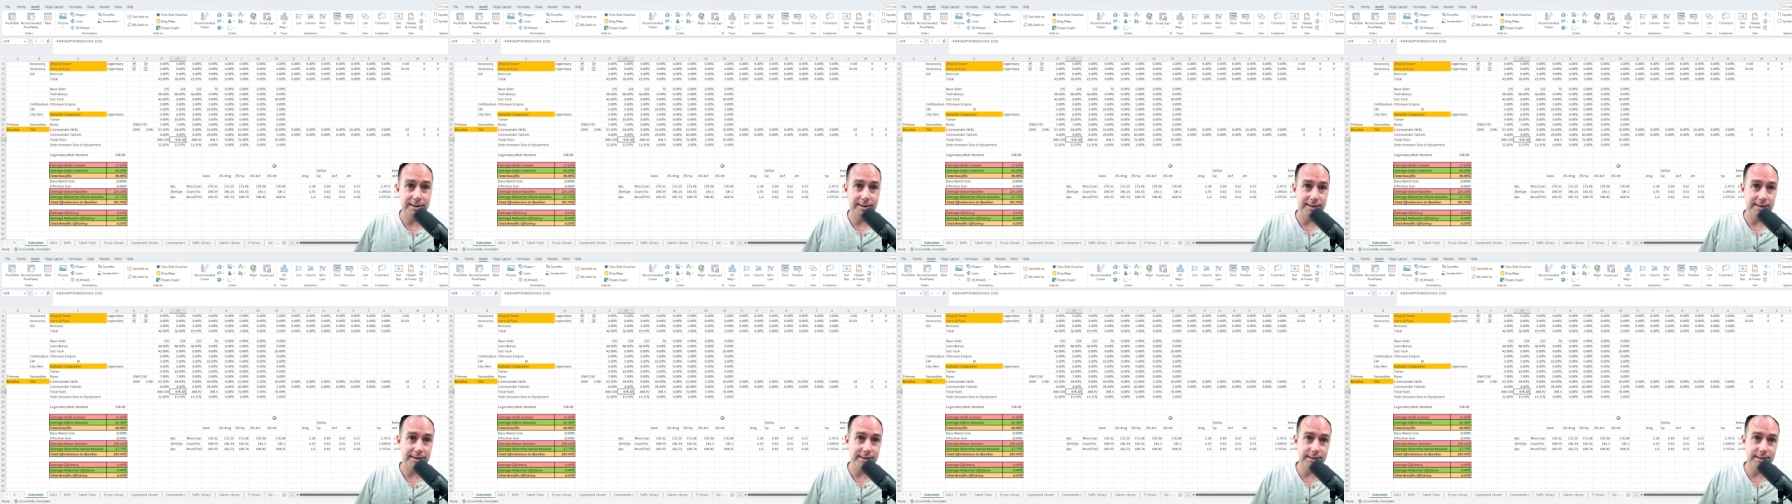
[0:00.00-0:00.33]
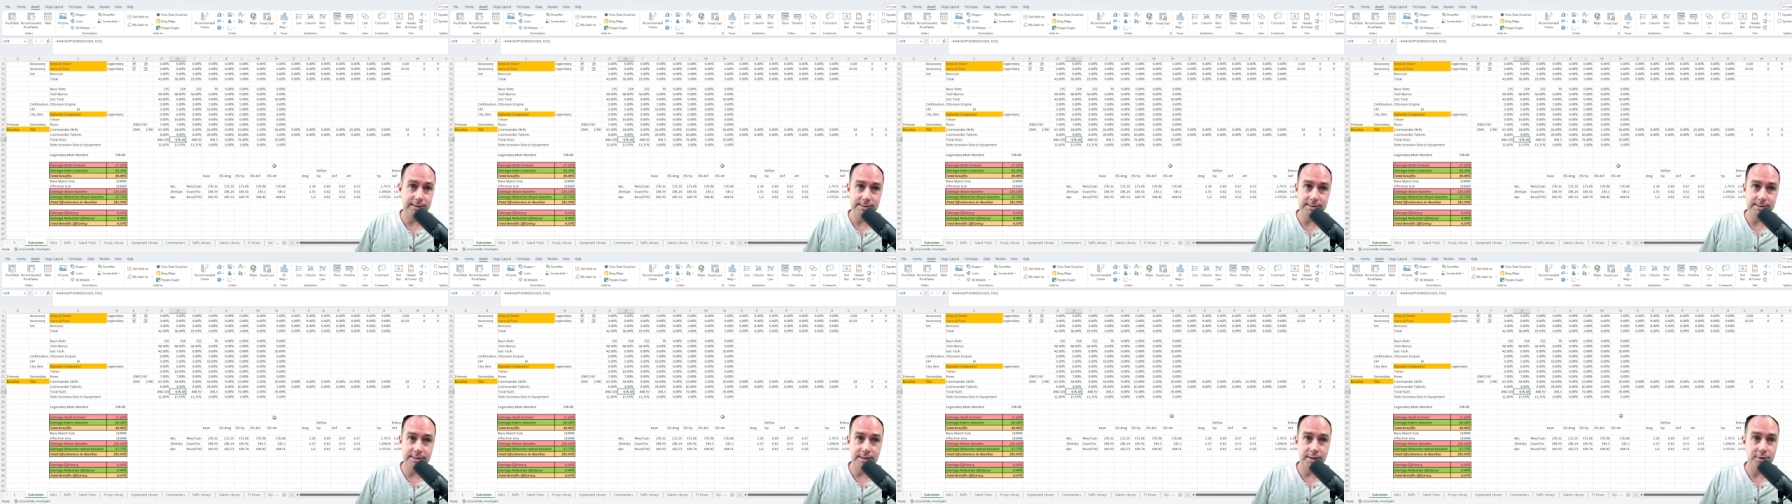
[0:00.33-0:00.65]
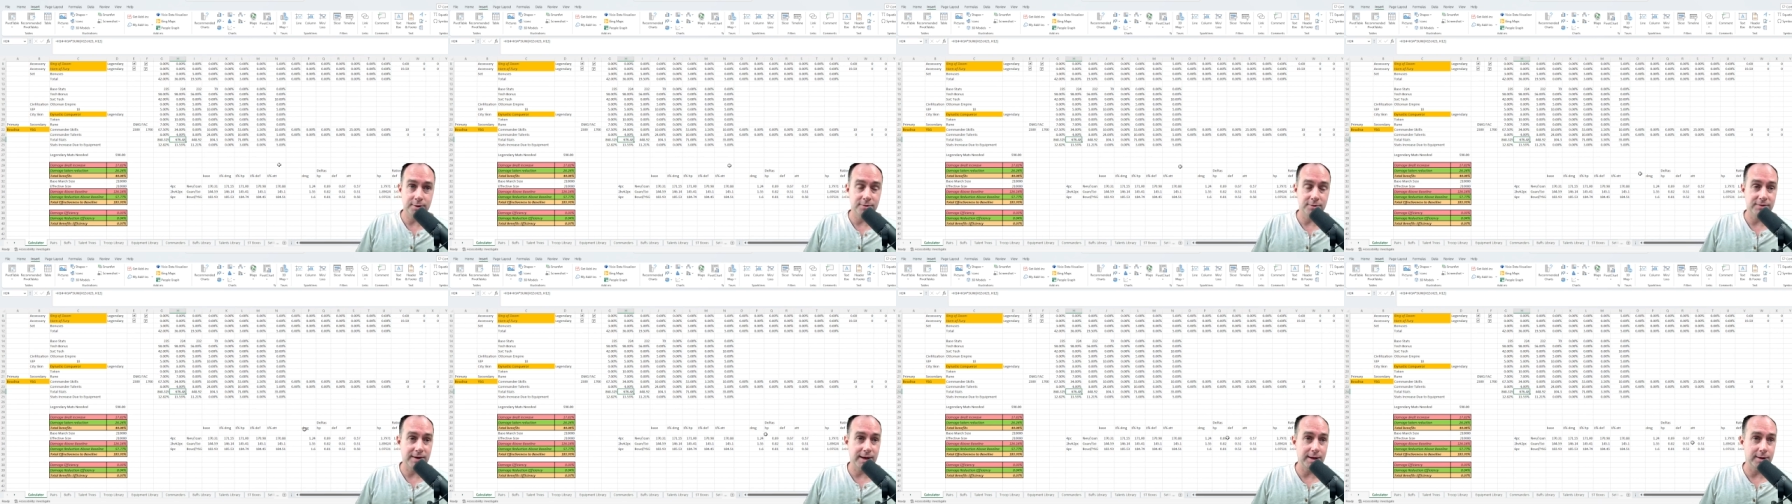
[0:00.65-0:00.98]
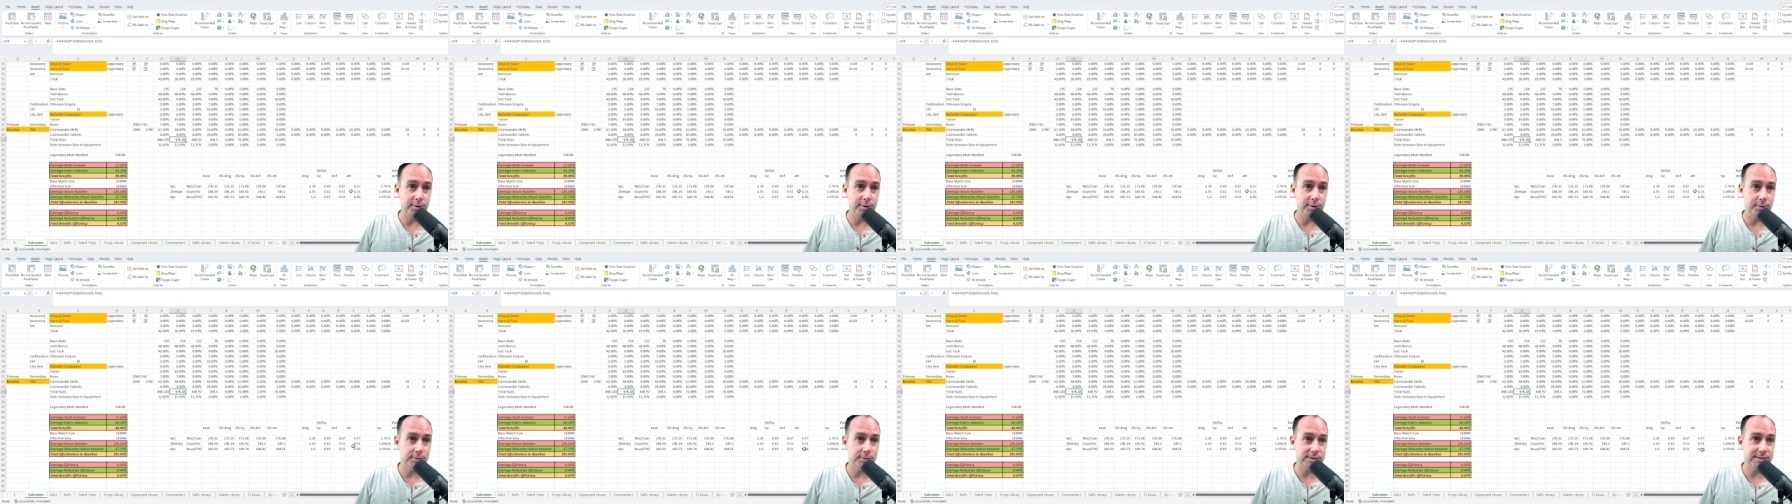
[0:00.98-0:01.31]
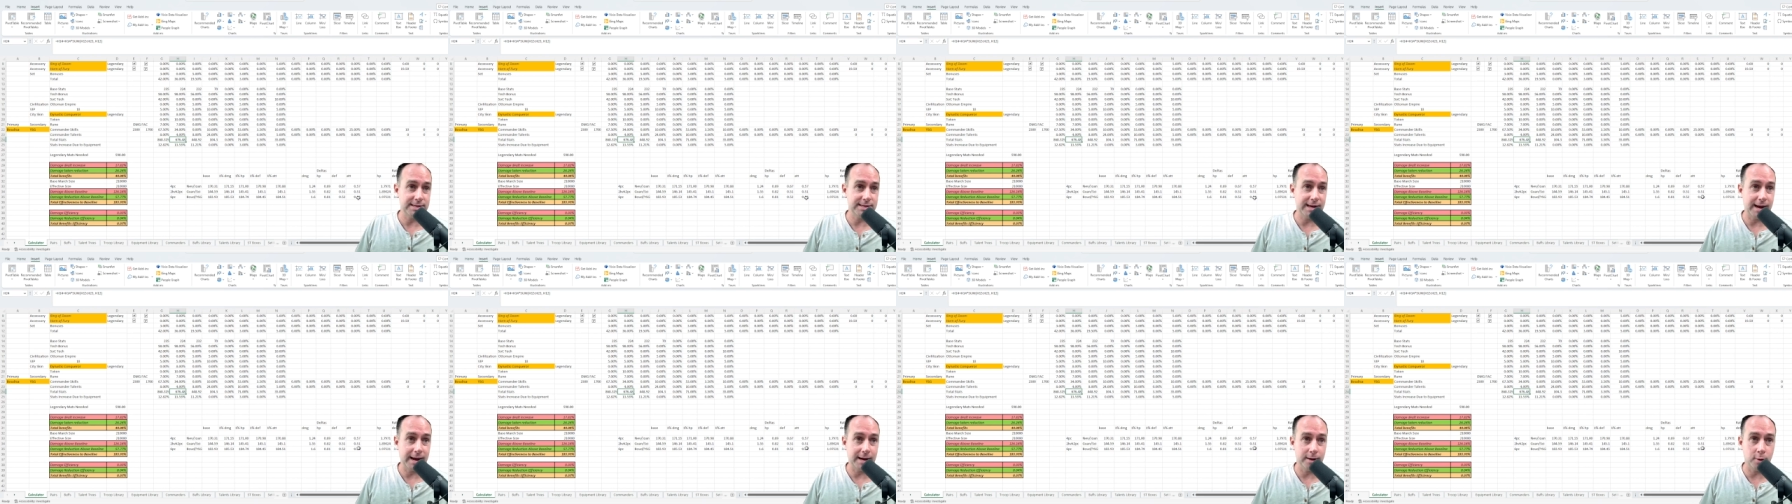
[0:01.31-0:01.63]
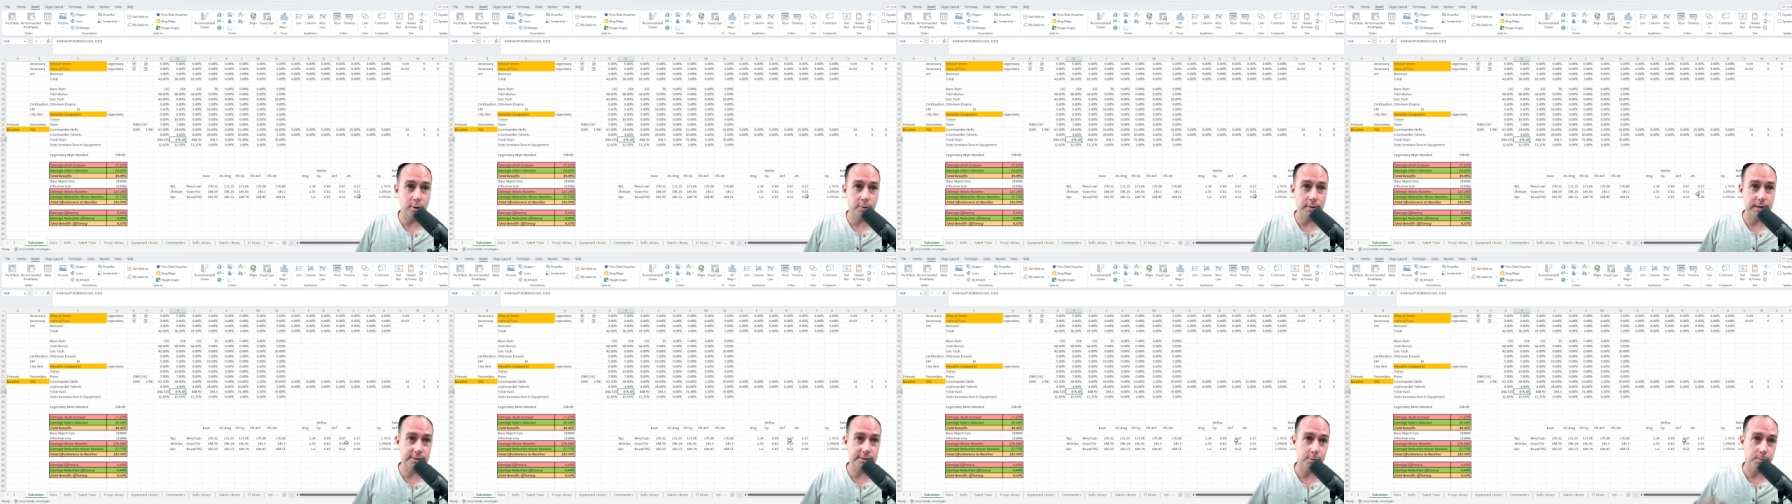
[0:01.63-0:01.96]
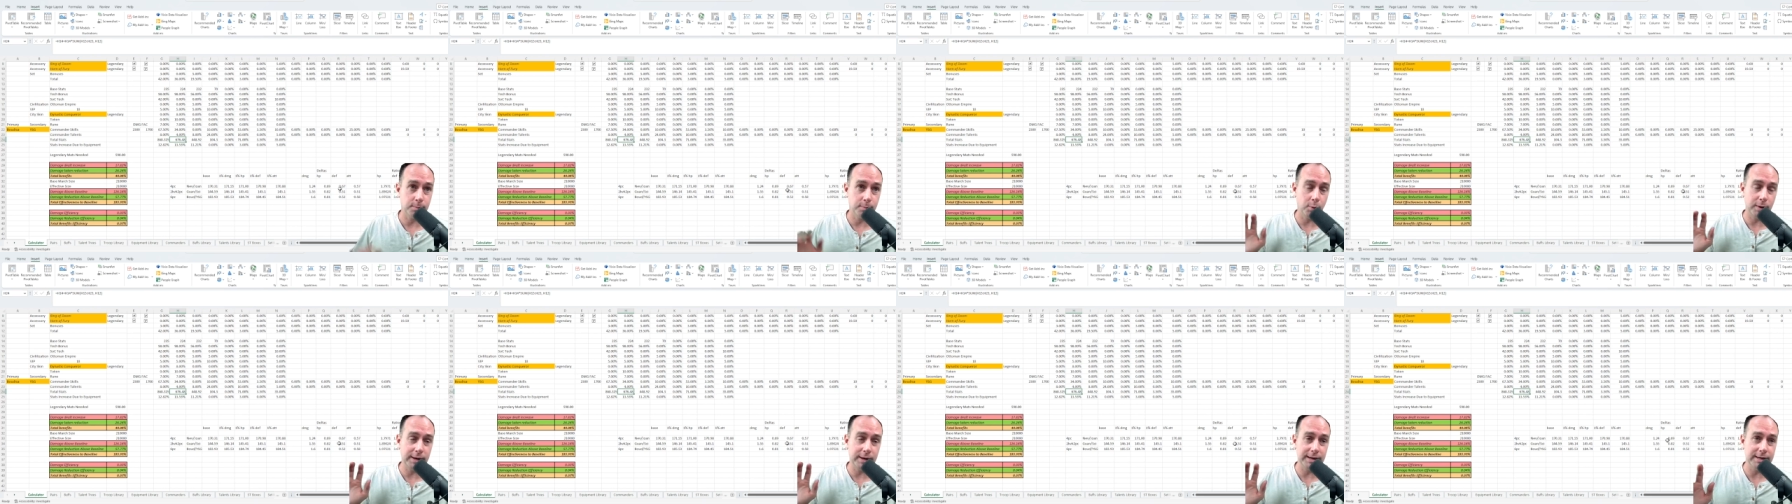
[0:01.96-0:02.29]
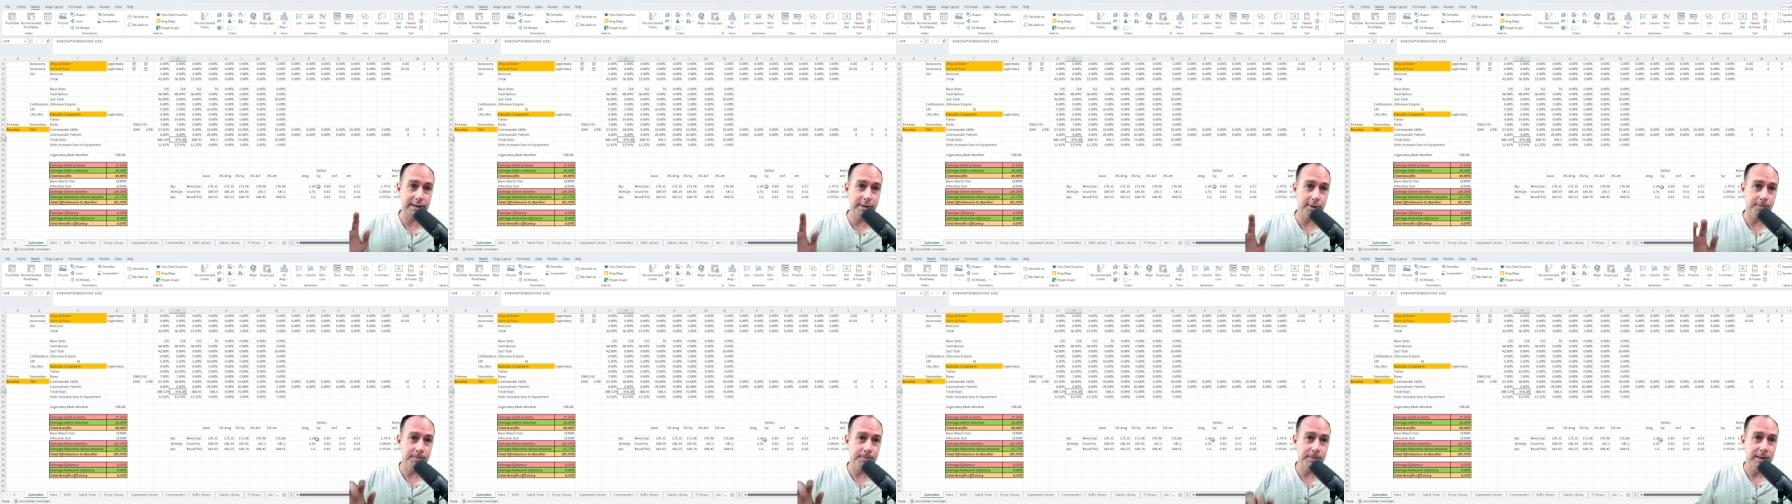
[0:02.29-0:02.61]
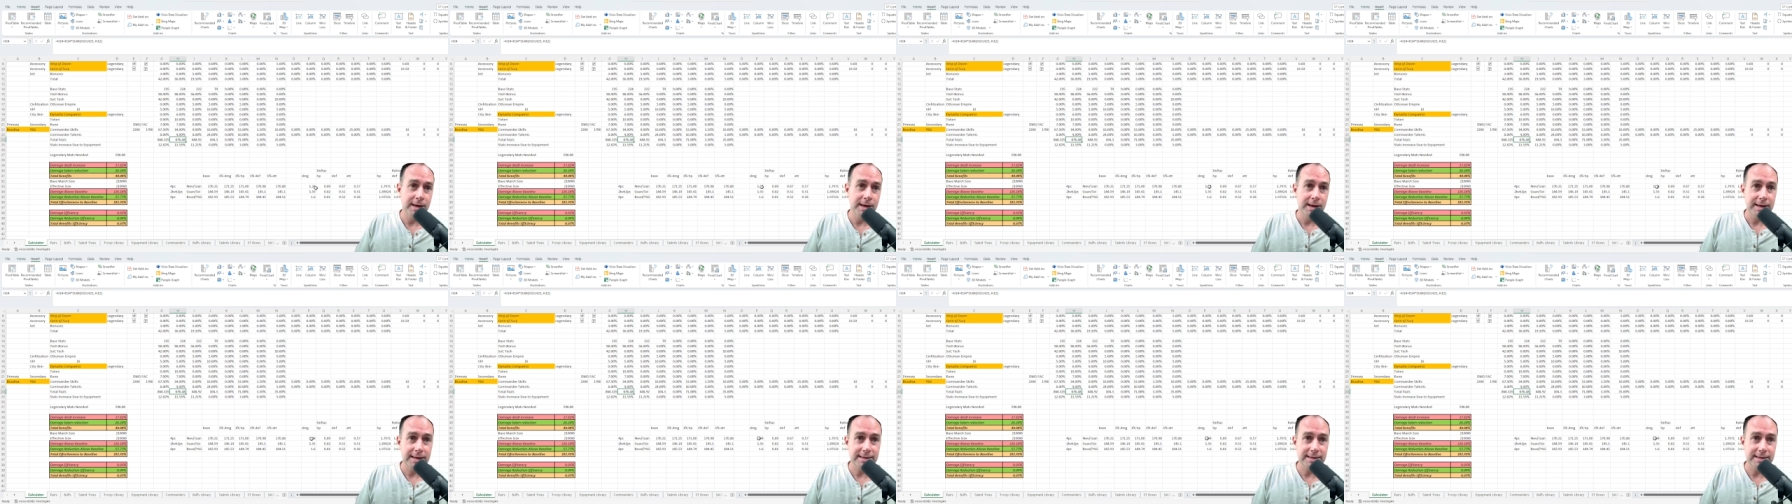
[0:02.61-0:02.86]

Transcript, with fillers: is an undervalued stat. Okay, so point here